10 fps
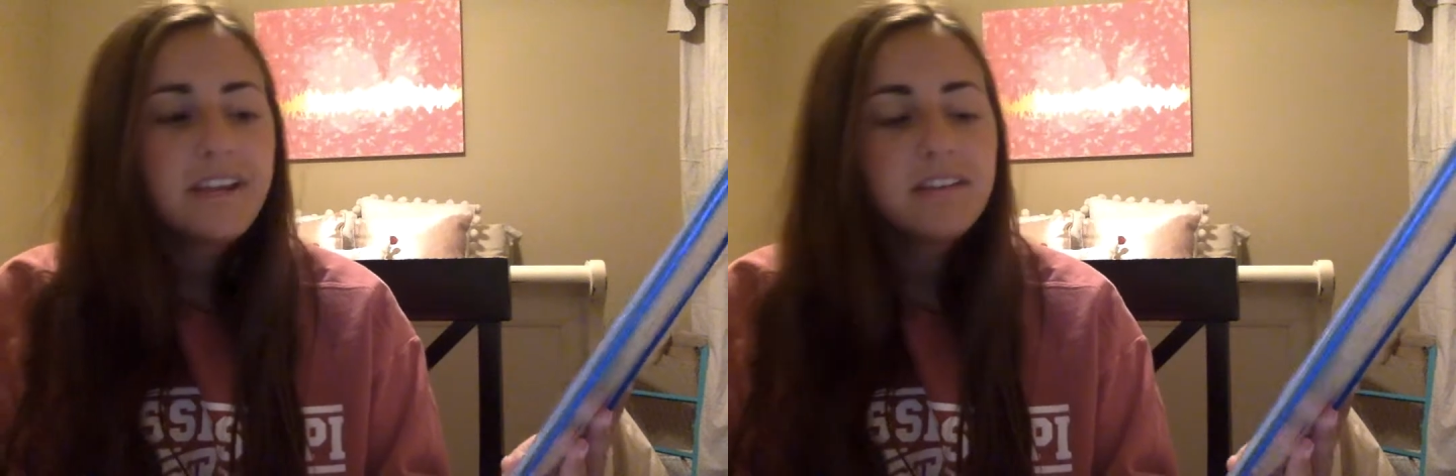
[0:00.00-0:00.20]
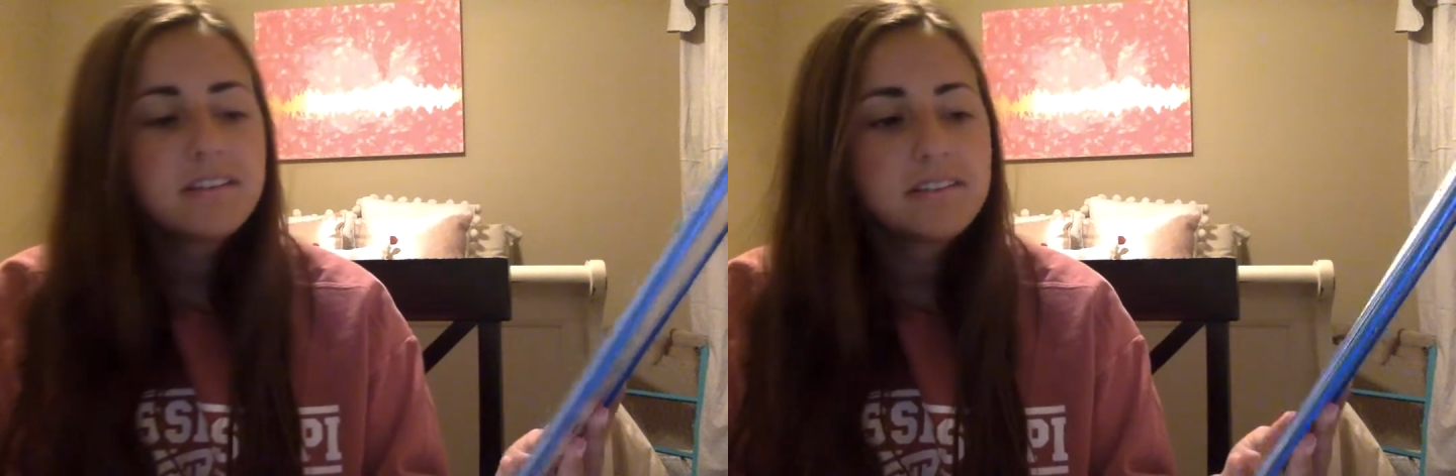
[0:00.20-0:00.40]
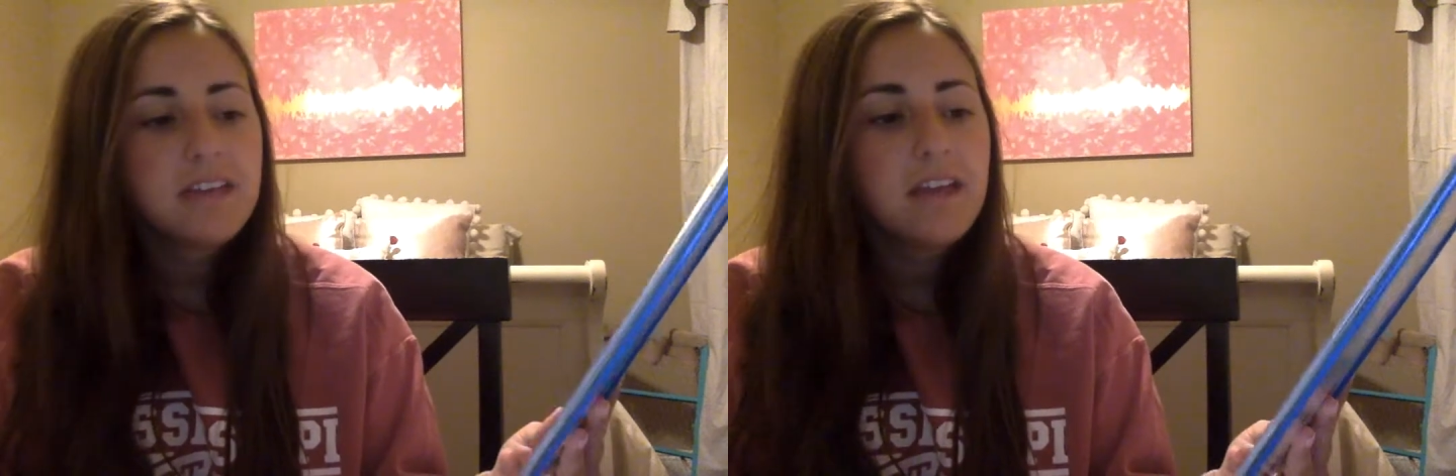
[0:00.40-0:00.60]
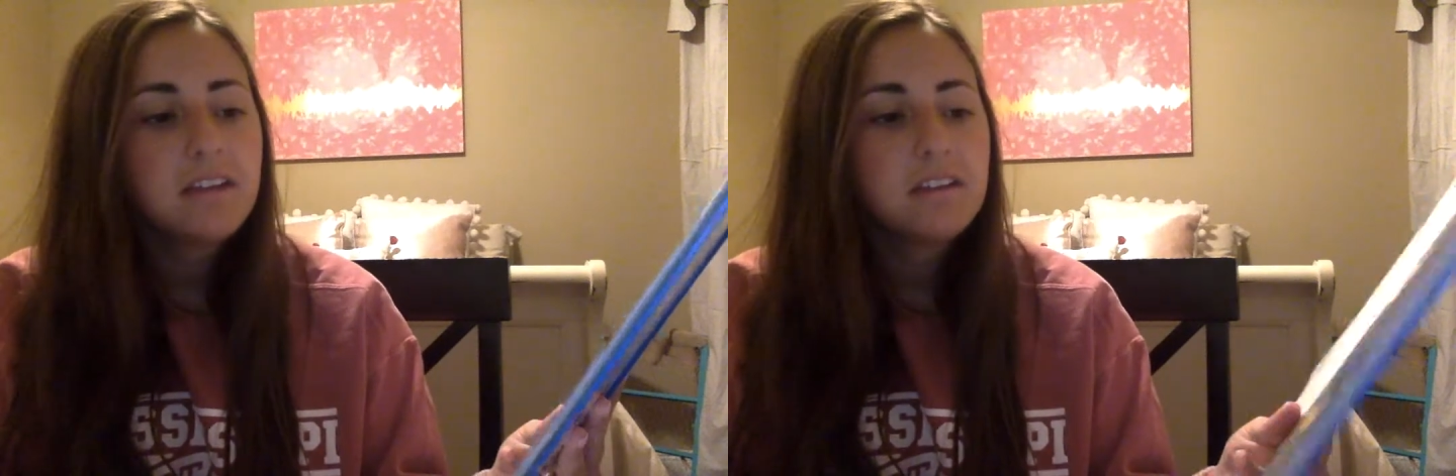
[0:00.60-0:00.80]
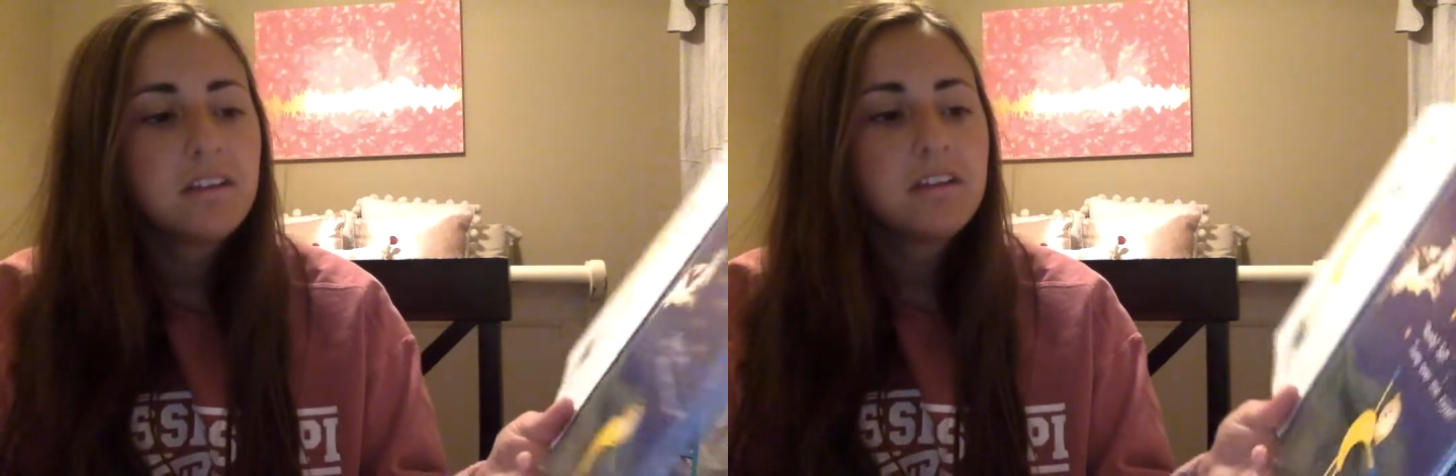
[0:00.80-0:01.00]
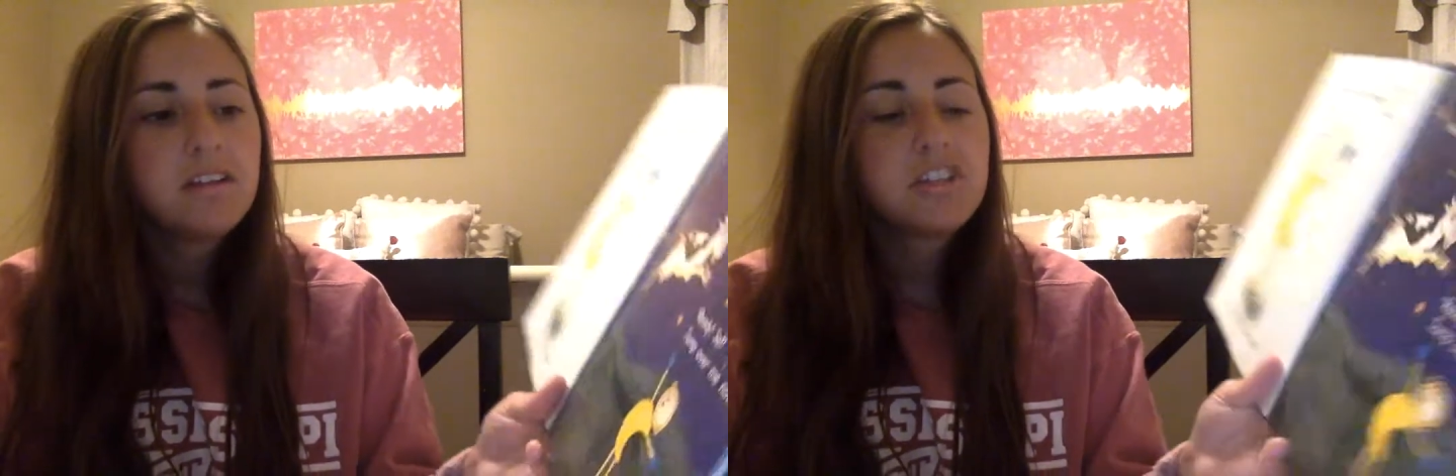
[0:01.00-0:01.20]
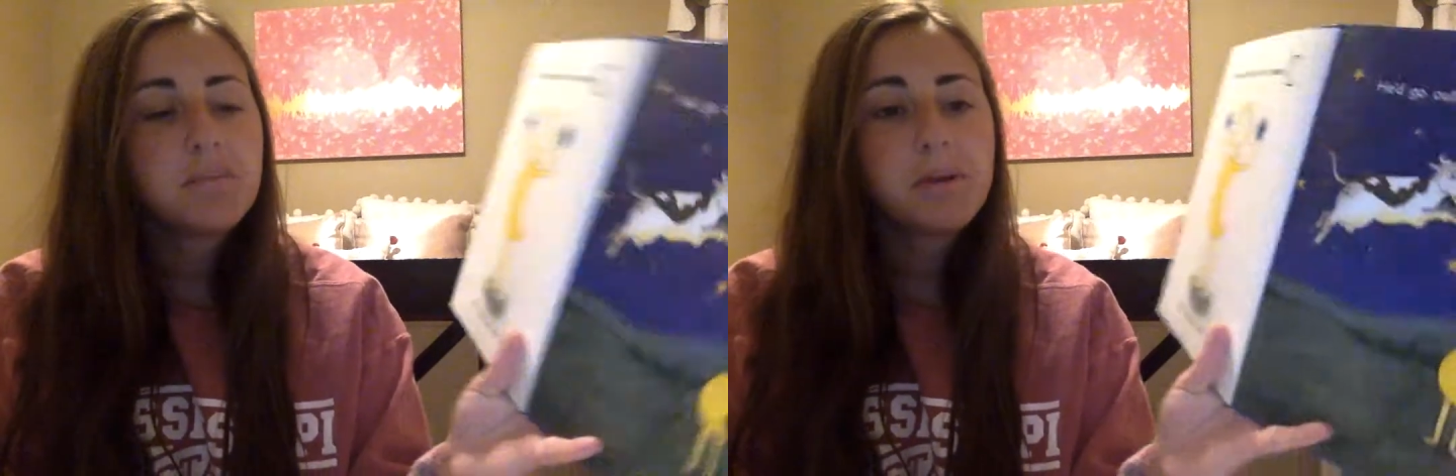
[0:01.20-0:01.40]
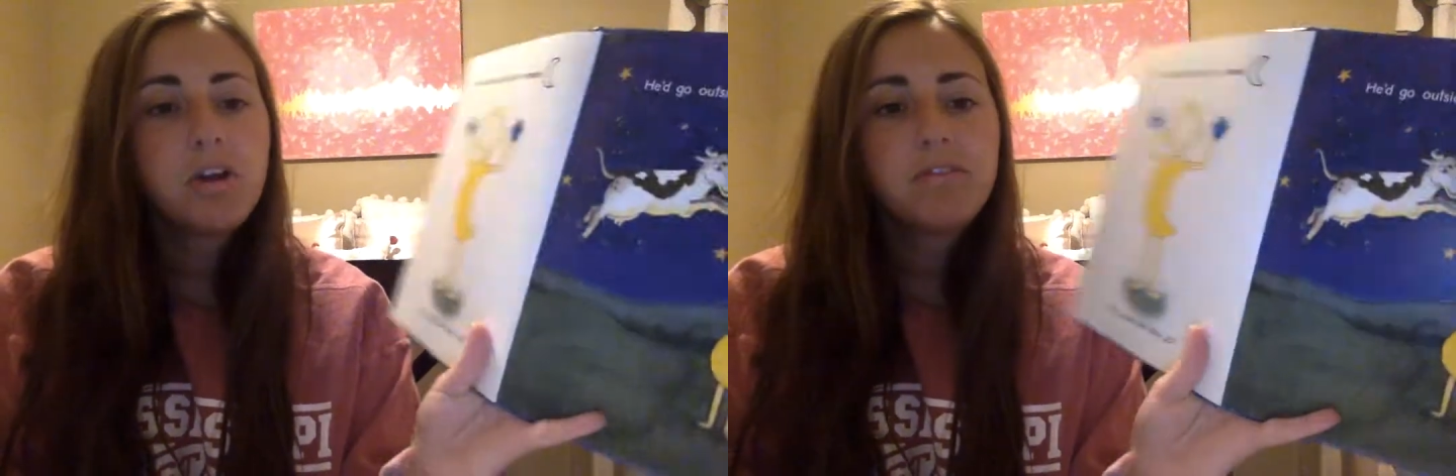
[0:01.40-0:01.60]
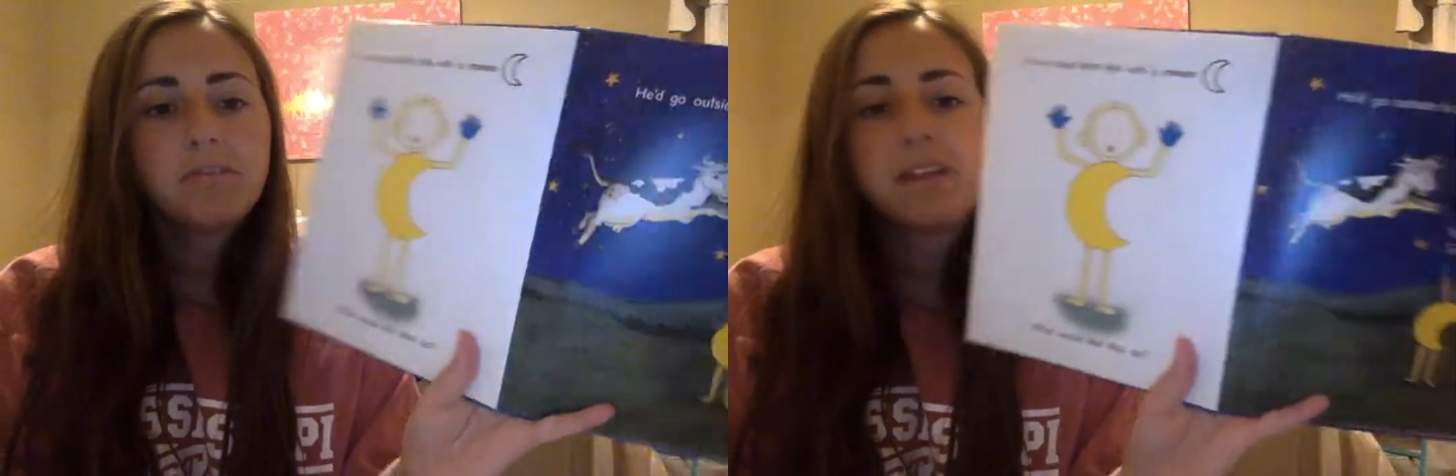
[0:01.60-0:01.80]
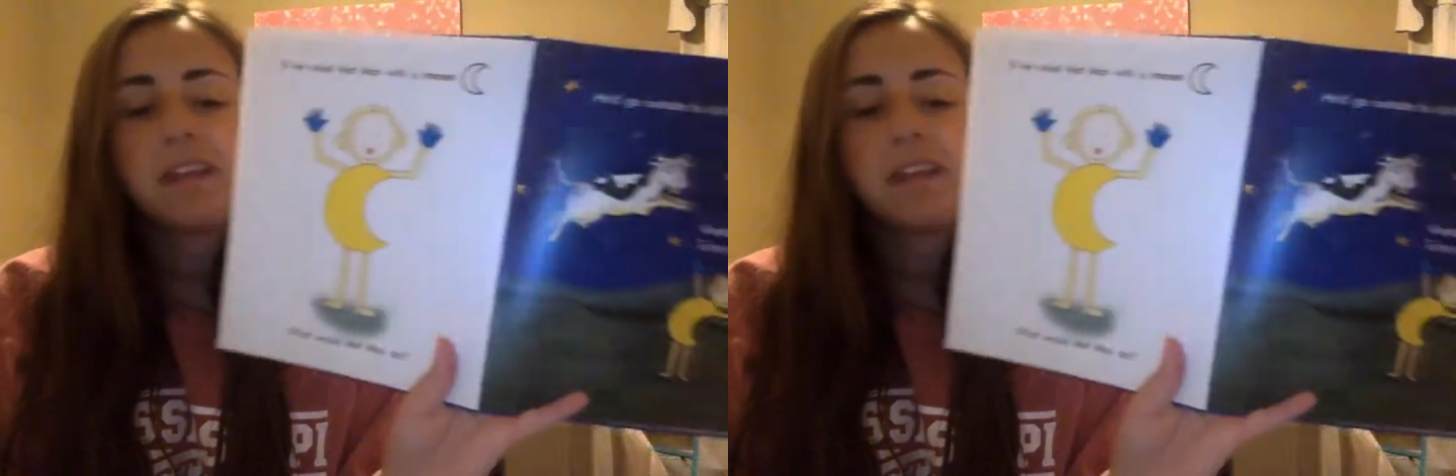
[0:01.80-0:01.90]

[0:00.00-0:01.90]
set, jump over me